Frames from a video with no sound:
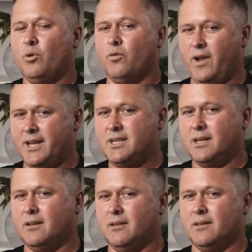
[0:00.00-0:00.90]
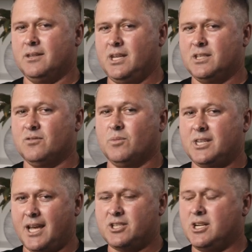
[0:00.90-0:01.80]
preventing the ticks from
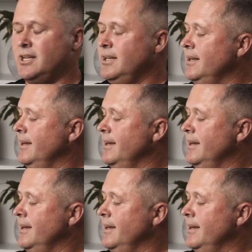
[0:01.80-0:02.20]
attaching.